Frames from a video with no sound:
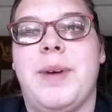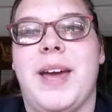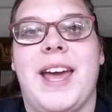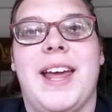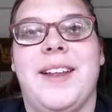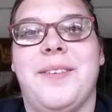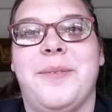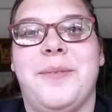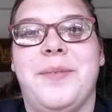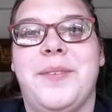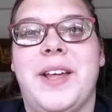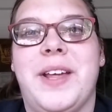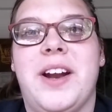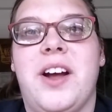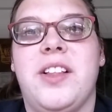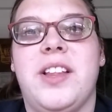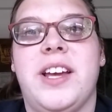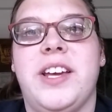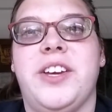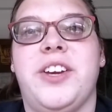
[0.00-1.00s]
bit and then
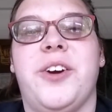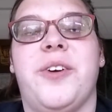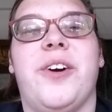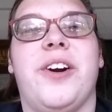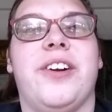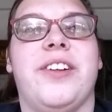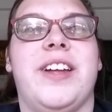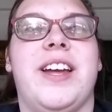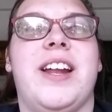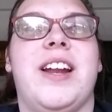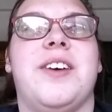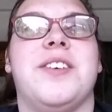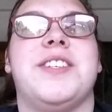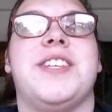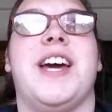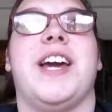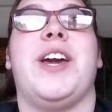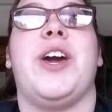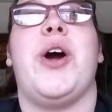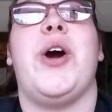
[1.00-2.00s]
I'll let you go early. And I was
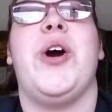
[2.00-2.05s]
like,